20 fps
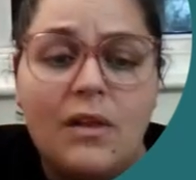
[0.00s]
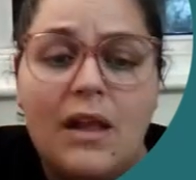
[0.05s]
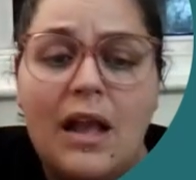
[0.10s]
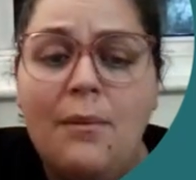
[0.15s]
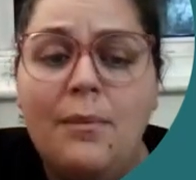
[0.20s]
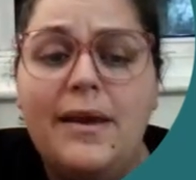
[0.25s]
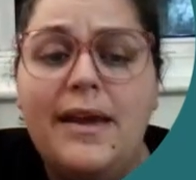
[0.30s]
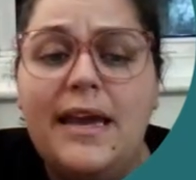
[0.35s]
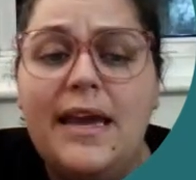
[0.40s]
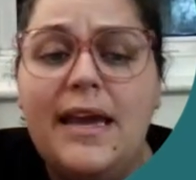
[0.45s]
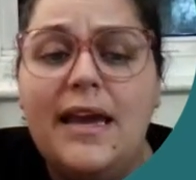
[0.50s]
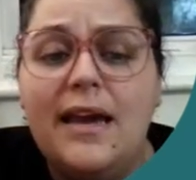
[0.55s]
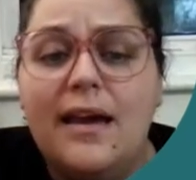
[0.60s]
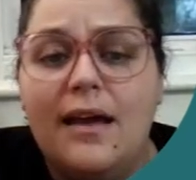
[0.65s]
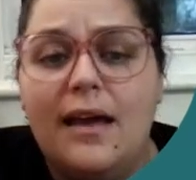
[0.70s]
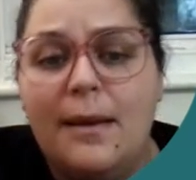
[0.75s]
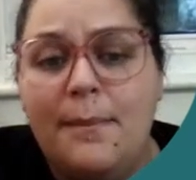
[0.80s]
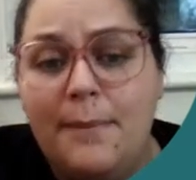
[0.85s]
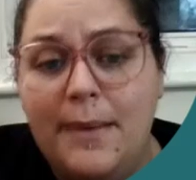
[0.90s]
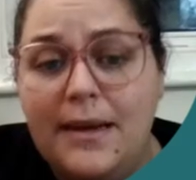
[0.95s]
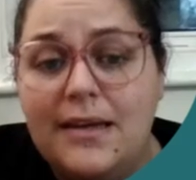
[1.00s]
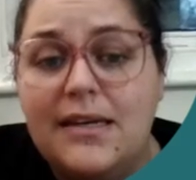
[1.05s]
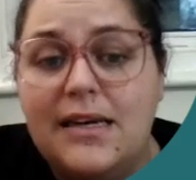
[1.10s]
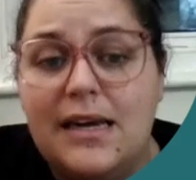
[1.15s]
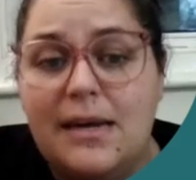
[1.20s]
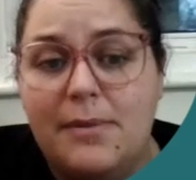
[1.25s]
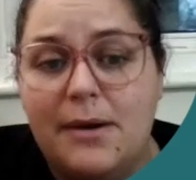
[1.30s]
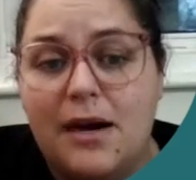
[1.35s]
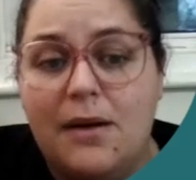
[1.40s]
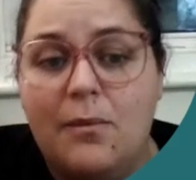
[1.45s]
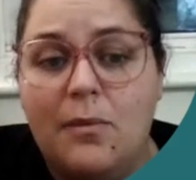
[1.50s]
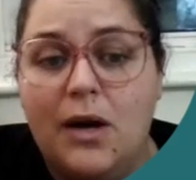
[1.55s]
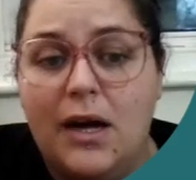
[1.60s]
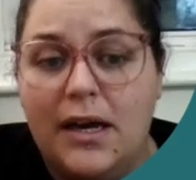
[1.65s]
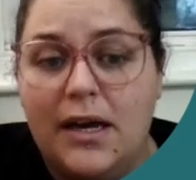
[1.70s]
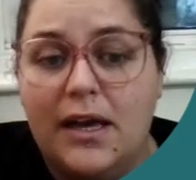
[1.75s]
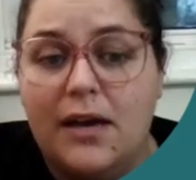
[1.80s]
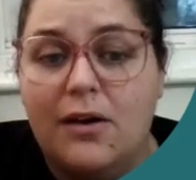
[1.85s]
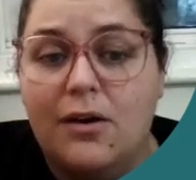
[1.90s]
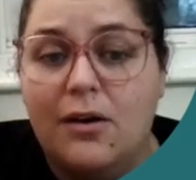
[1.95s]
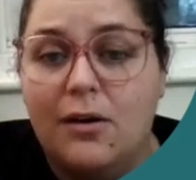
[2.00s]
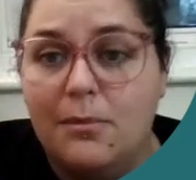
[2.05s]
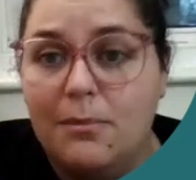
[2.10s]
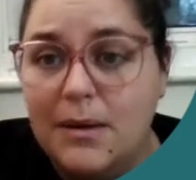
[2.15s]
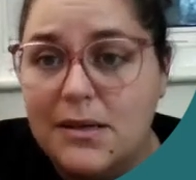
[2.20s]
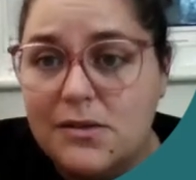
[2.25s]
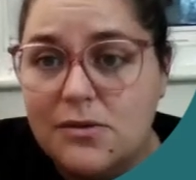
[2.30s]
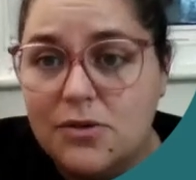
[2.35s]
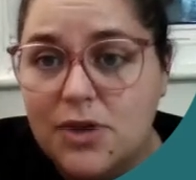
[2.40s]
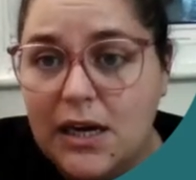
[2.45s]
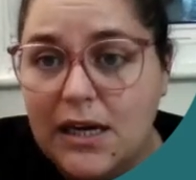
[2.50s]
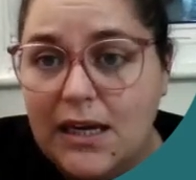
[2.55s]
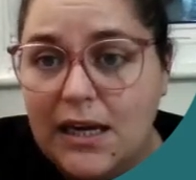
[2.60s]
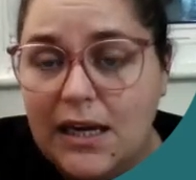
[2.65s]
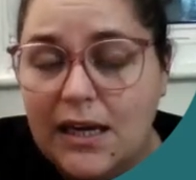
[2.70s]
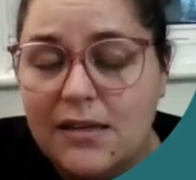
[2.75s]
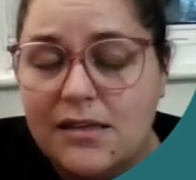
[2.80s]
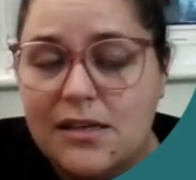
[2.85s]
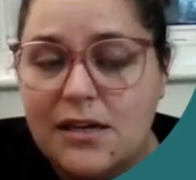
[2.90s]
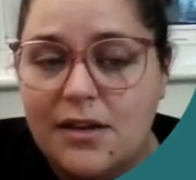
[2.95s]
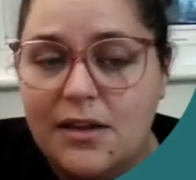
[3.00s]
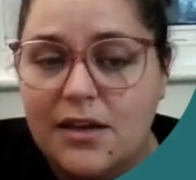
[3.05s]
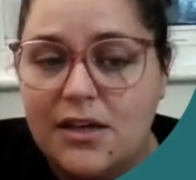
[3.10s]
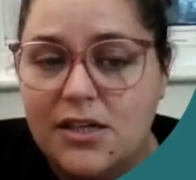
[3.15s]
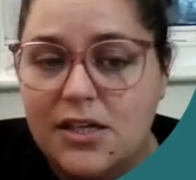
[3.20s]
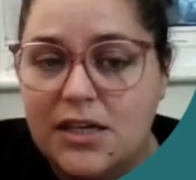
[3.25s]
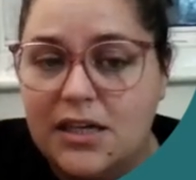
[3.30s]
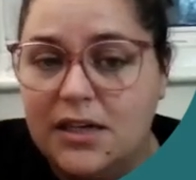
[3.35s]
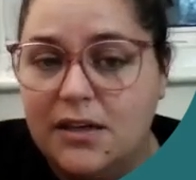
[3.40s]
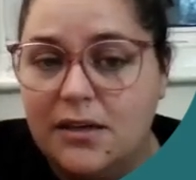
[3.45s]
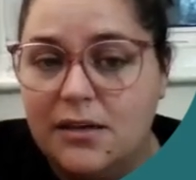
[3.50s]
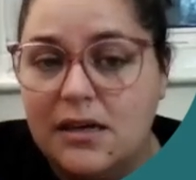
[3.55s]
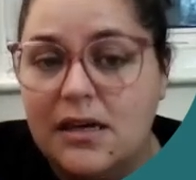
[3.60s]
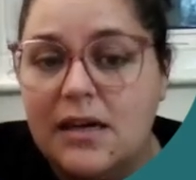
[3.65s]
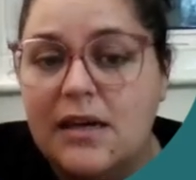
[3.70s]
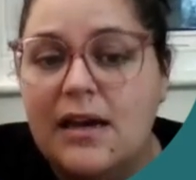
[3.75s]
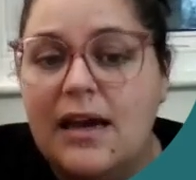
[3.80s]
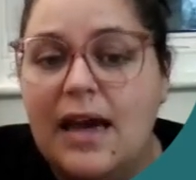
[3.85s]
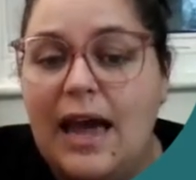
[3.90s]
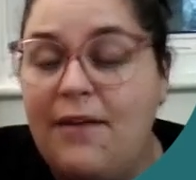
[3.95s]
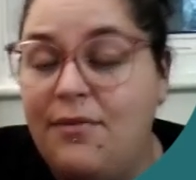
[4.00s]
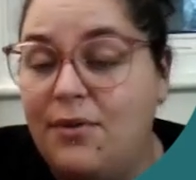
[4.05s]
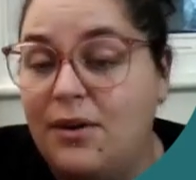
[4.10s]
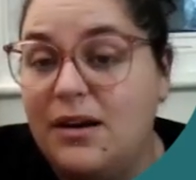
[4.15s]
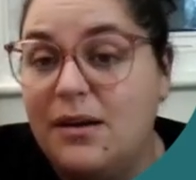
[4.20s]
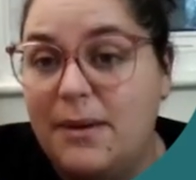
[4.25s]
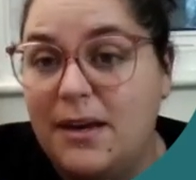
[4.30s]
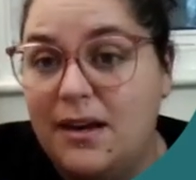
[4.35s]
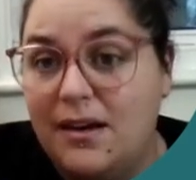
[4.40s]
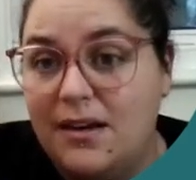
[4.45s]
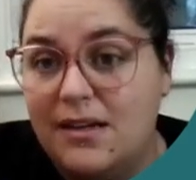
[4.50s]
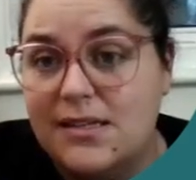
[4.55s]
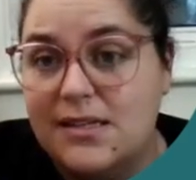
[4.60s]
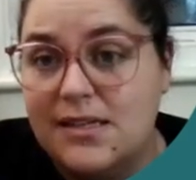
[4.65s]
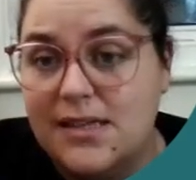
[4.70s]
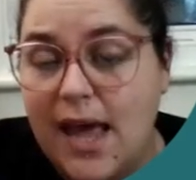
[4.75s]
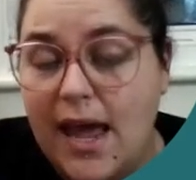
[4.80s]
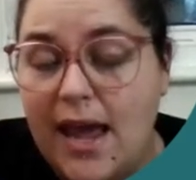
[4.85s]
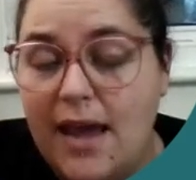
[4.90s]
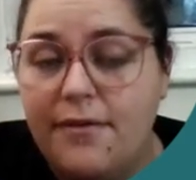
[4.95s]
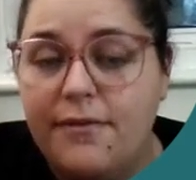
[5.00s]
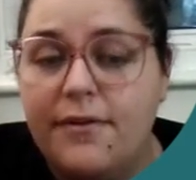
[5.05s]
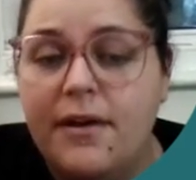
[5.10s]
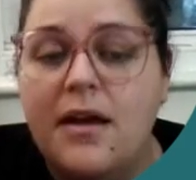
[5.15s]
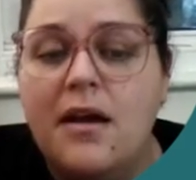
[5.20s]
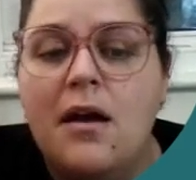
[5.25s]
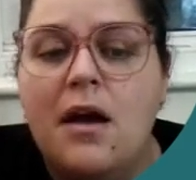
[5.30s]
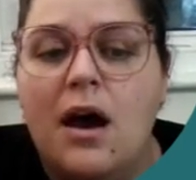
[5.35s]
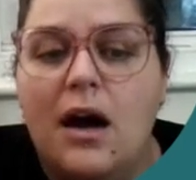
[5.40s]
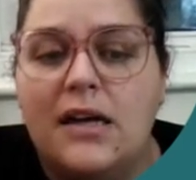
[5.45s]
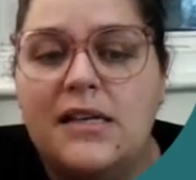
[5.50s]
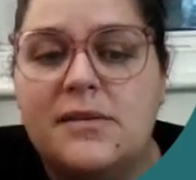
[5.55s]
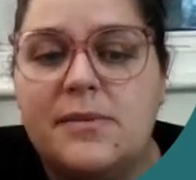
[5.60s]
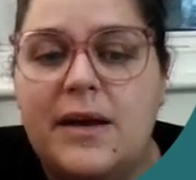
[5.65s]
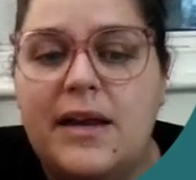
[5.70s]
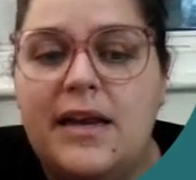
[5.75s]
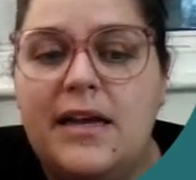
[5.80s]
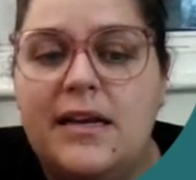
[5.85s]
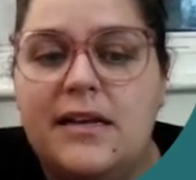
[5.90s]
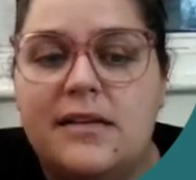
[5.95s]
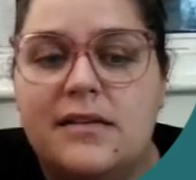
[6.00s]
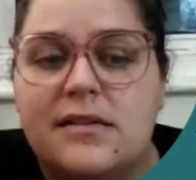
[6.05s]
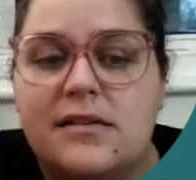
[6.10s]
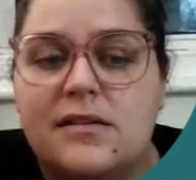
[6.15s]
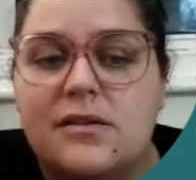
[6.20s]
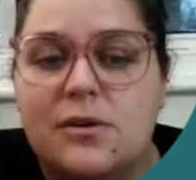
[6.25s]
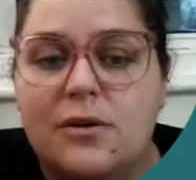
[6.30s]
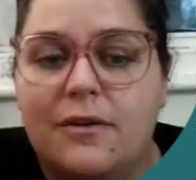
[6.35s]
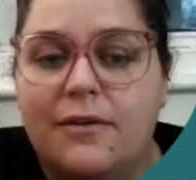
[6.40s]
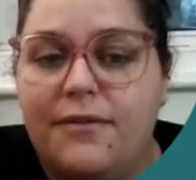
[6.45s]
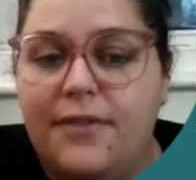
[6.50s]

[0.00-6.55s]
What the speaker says: And we immediately began working on muzzle training so that everyone could be nice and safe, as well as sort of